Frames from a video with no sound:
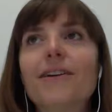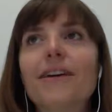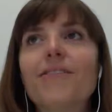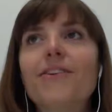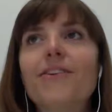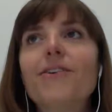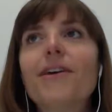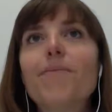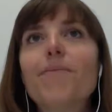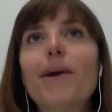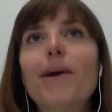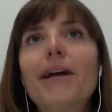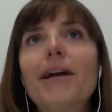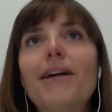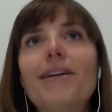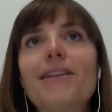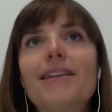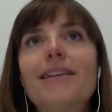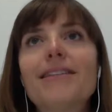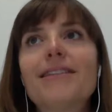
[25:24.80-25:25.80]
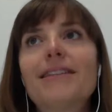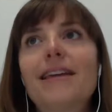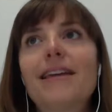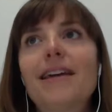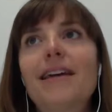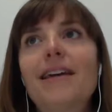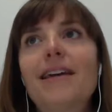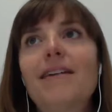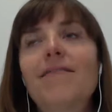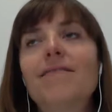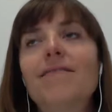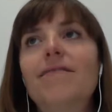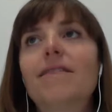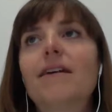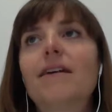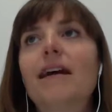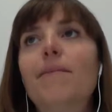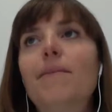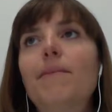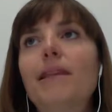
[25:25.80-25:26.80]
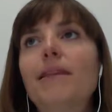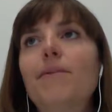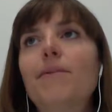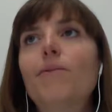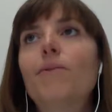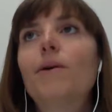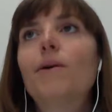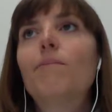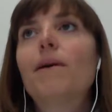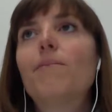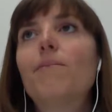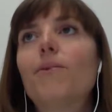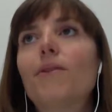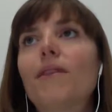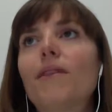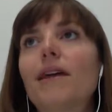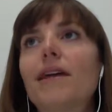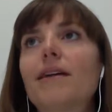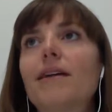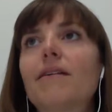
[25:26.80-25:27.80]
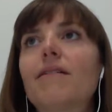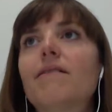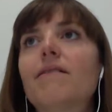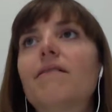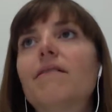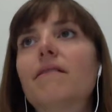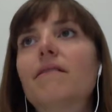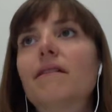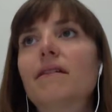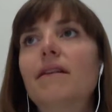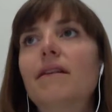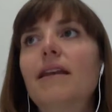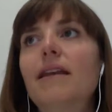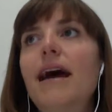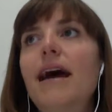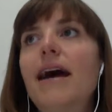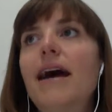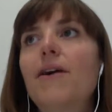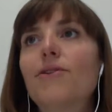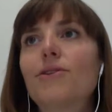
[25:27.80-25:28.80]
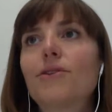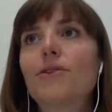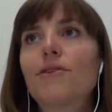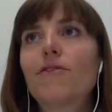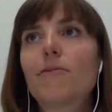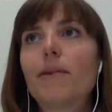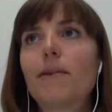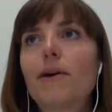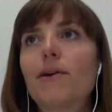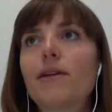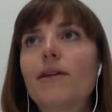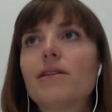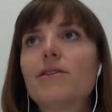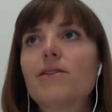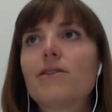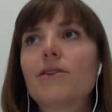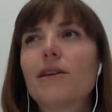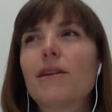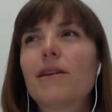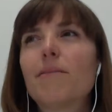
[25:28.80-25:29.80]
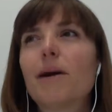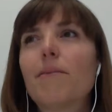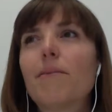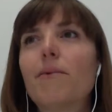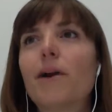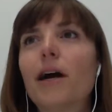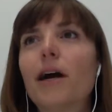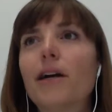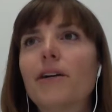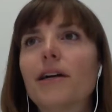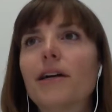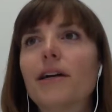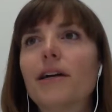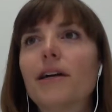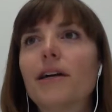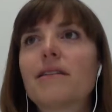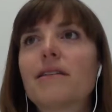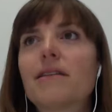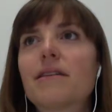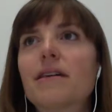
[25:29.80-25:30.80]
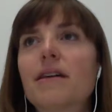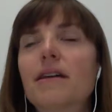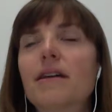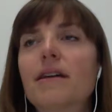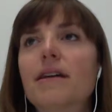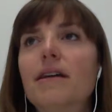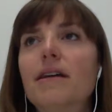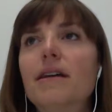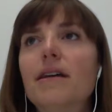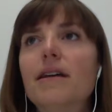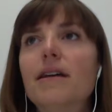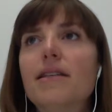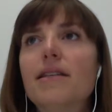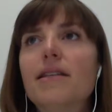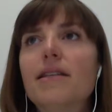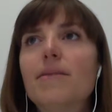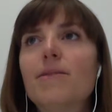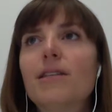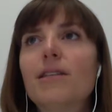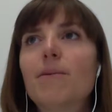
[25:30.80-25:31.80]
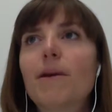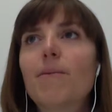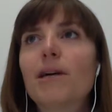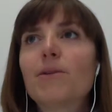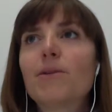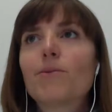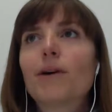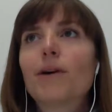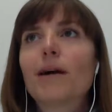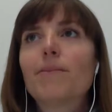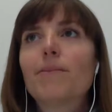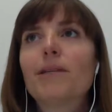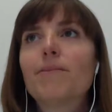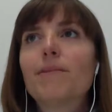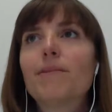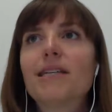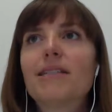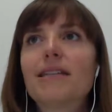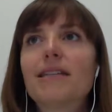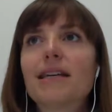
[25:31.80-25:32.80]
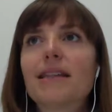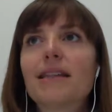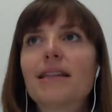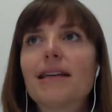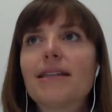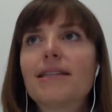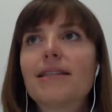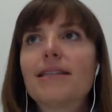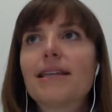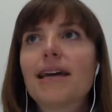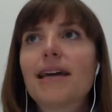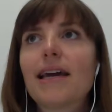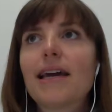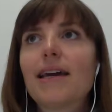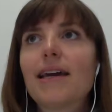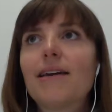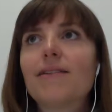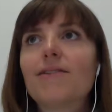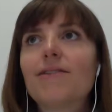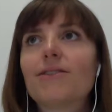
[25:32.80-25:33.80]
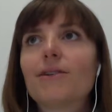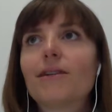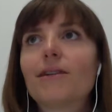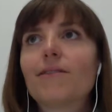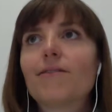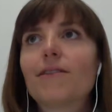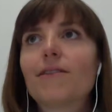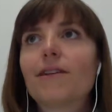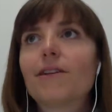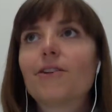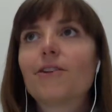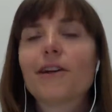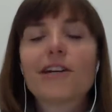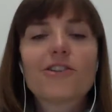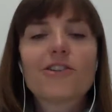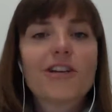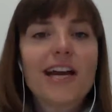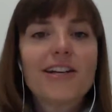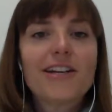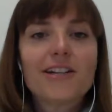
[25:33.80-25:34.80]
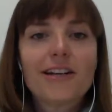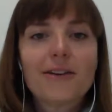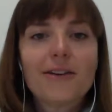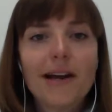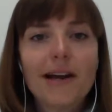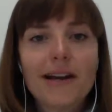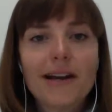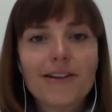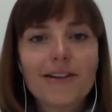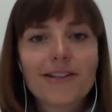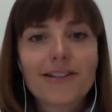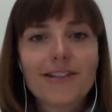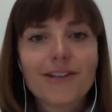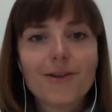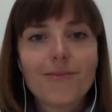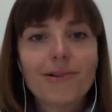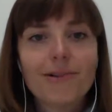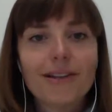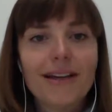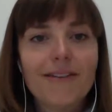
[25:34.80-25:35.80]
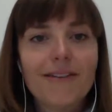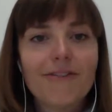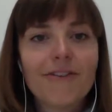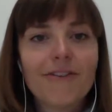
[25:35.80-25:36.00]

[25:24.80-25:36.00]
you compare, let's say, what people think now sort of about history and about progress, it seems to me much more optimistic than, say, sort of the Greek tragedy writers who believe,